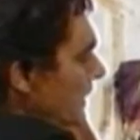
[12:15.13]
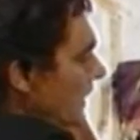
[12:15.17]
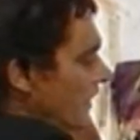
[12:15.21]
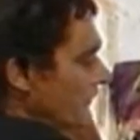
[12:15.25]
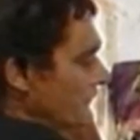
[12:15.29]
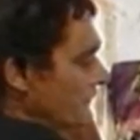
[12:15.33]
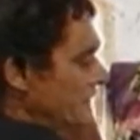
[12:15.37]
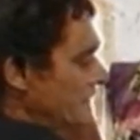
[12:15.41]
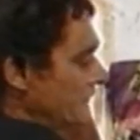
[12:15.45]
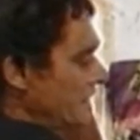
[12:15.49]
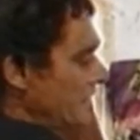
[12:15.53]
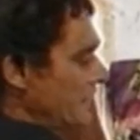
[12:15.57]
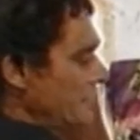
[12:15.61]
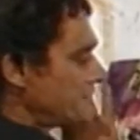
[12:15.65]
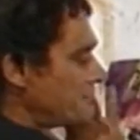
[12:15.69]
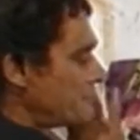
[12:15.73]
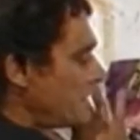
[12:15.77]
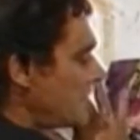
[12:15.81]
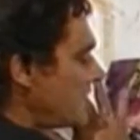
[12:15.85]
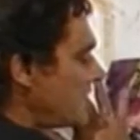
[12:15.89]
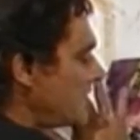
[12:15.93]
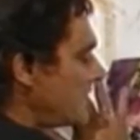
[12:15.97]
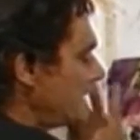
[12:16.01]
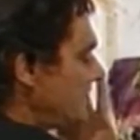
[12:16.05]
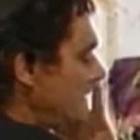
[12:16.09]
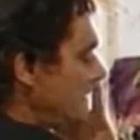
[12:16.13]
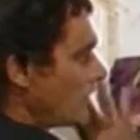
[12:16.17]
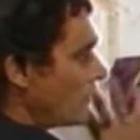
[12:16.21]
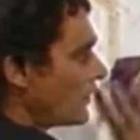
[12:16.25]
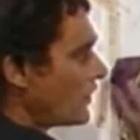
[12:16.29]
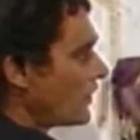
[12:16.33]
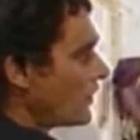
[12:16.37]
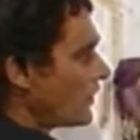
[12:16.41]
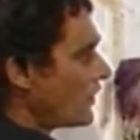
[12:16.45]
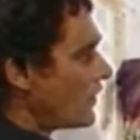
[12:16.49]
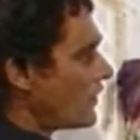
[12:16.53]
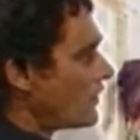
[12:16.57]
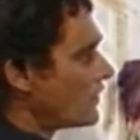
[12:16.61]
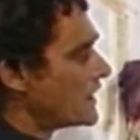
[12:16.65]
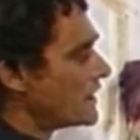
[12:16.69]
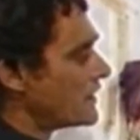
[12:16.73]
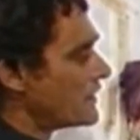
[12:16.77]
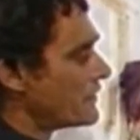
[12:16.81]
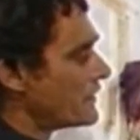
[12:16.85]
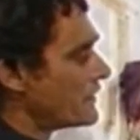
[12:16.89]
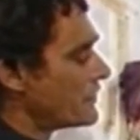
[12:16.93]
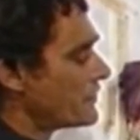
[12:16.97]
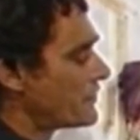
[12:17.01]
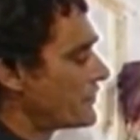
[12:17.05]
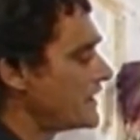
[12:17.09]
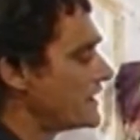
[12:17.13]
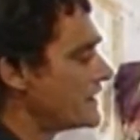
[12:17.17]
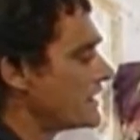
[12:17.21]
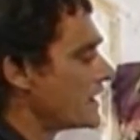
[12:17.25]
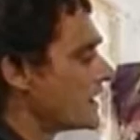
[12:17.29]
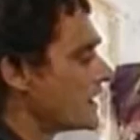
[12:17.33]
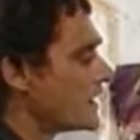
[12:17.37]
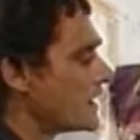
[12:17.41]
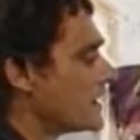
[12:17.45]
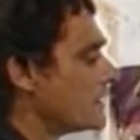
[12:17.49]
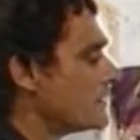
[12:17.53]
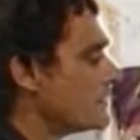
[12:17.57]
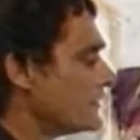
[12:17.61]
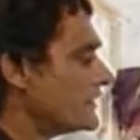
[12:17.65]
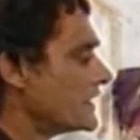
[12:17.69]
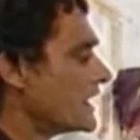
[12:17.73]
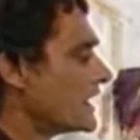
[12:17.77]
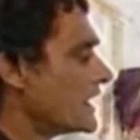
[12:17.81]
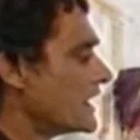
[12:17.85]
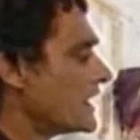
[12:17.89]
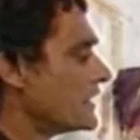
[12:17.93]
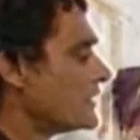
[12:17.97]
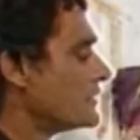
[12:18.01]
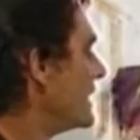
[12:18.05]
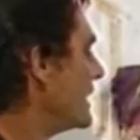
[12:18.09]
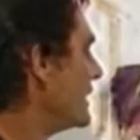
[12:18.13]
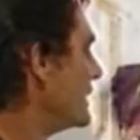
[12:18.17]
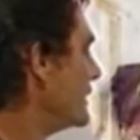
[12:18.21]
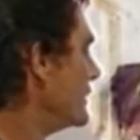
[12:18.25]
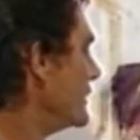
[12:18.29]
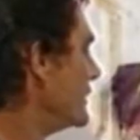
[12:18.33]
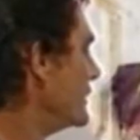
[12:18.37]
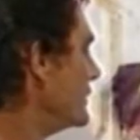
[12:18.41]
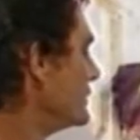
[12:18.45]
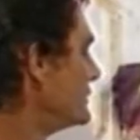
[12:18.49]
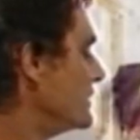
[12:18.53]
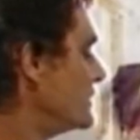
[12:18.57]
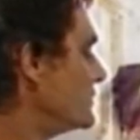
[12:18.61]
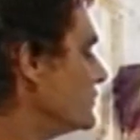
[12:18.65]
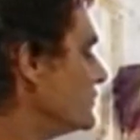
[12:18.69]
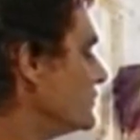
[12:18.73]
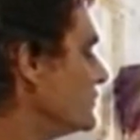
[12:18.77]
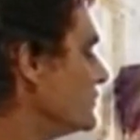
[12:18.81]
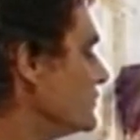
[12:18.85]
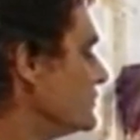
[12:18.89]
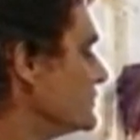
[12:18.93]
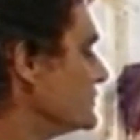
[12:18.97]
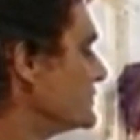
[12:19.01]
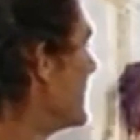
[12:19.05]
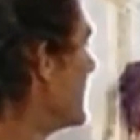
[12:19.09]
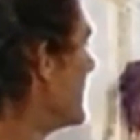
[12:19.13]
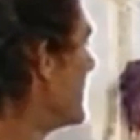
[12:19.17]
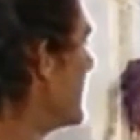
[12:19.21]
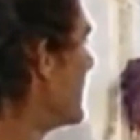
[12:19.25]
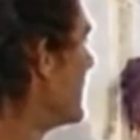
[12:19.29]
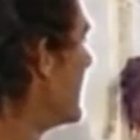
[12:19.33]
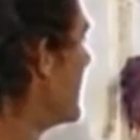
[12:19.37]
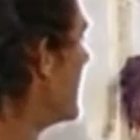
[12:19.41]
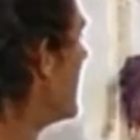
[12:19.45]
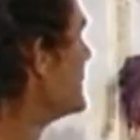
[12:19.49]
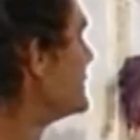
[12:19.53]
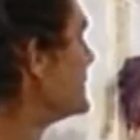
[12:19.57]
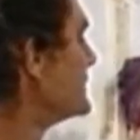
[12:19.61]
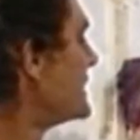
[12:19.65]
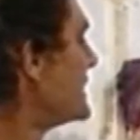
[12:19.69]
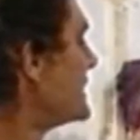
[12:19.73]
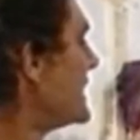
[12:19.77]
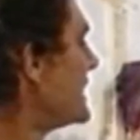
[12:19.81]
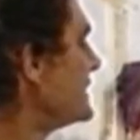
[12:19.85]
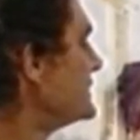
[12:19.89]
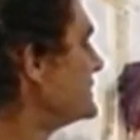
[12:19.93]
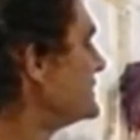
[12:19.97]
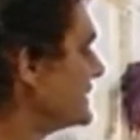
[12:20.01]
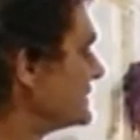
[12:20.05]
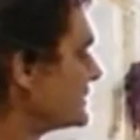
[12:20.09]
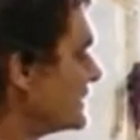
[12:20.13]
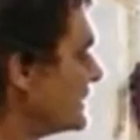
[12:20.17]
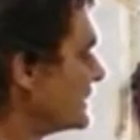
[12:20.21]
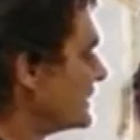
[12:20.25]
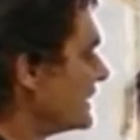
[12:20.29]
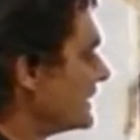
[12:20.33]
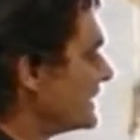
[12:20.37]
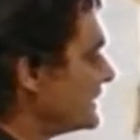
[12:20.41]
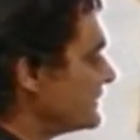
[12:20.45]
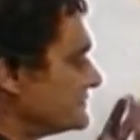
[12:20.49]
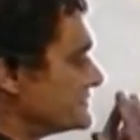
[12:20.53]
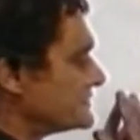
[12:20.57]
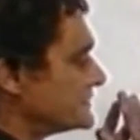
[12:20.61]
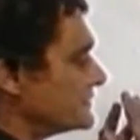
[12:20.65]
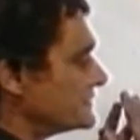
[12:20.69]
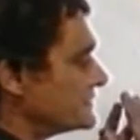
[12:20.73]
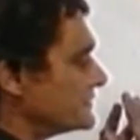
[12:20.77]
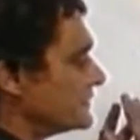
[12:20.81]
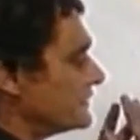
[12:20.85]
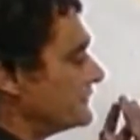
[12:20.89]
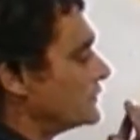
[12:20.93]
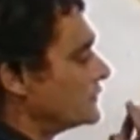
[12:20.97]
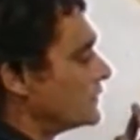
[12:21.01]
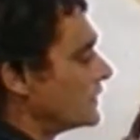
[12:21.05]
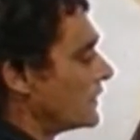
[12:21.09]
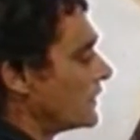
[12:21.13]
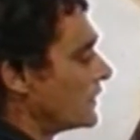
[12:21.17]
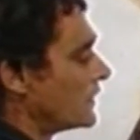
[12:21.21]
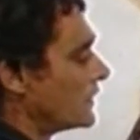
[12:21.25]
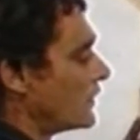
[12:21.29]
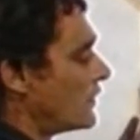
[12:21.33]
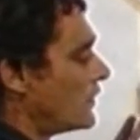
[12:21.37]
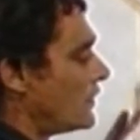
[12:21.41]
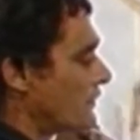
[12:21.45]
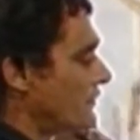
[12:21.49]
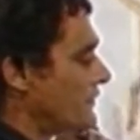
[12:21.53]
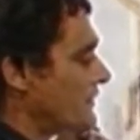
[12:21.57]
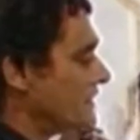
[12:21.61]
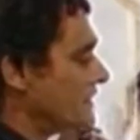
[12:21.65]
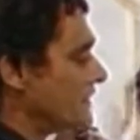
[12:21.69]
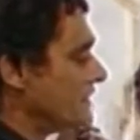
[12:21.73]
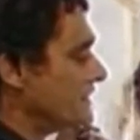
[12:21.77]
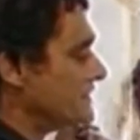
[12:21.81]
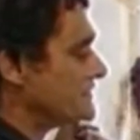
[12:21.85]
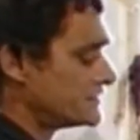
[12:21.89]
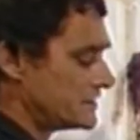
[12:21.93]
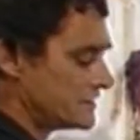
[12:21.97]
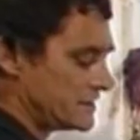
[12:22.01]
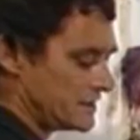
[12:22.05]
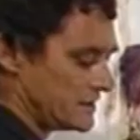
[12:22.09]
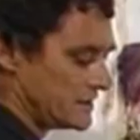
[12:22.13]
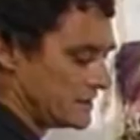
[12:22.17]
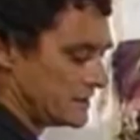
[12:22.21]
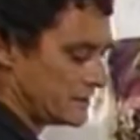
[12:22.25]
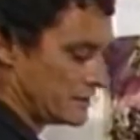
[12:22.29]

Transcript: I've done this painting longer and thinner than the other paintings because sunsets lend themselves to a long, thin scene.